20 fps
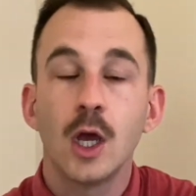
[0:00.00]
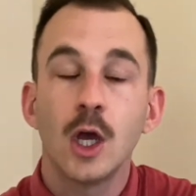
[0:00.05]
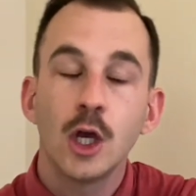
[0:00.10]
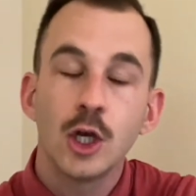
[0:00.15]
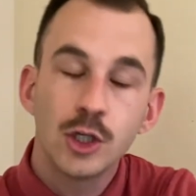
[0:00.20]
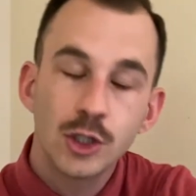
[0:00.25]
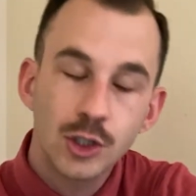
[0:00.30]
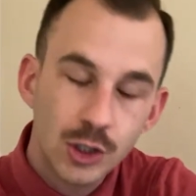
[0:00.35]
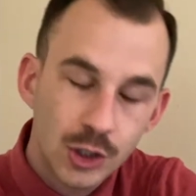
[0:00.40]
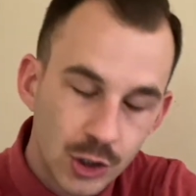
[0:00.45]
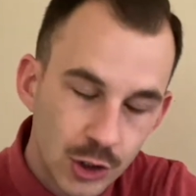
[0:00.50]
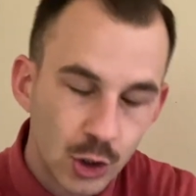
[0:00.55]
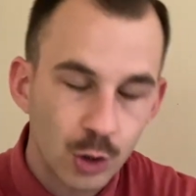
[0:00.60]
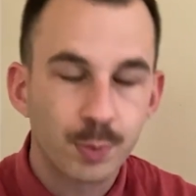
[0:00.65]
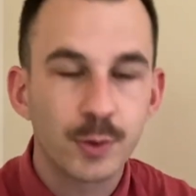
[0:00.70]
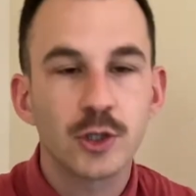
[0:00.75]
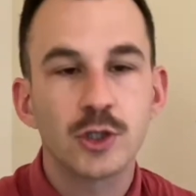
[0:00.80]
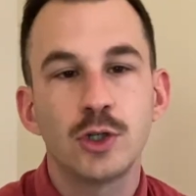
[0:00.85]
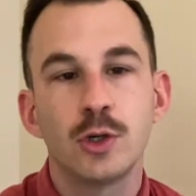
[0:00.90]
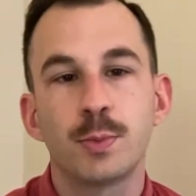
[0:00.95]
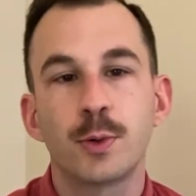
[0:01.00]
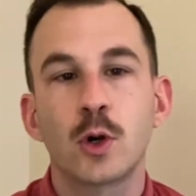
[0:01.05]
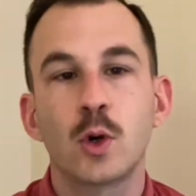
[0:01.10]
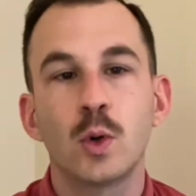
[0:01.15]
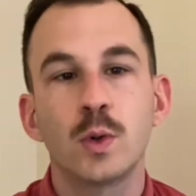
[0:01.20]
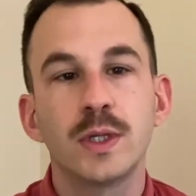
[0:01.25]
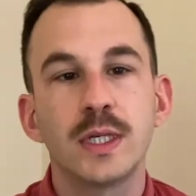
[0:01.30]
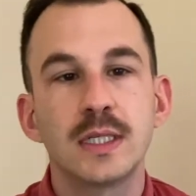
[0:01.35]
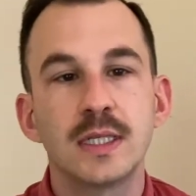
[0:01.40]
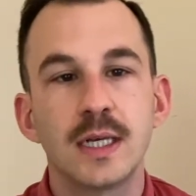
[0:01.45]
Super, super cool
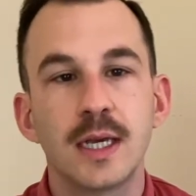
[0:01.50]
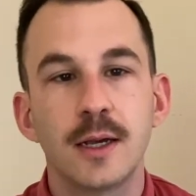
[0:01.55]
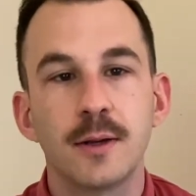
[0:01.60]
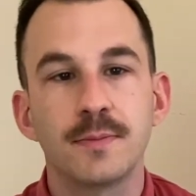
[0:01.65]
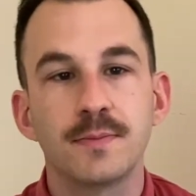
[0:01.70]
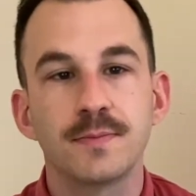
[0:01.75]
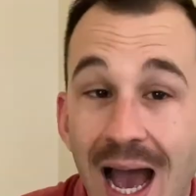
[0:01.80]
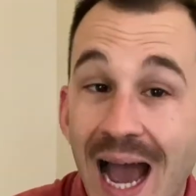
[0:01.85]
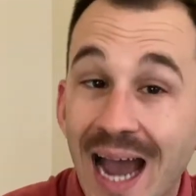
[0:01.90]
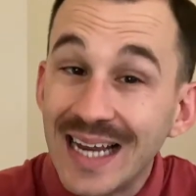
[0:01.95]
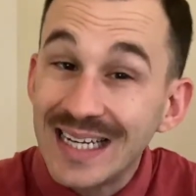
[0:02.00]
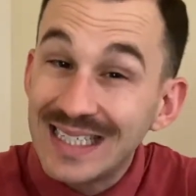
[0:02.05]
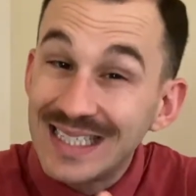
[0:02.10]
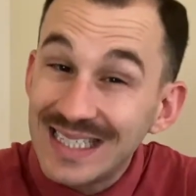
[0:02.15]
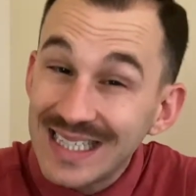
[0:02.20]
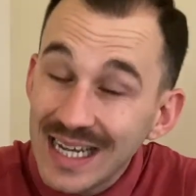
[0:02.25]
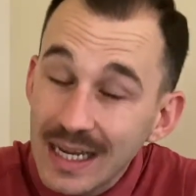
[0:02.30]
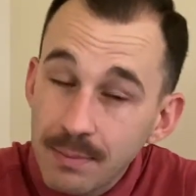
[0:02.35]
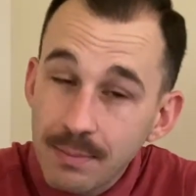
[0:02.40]
to see. I did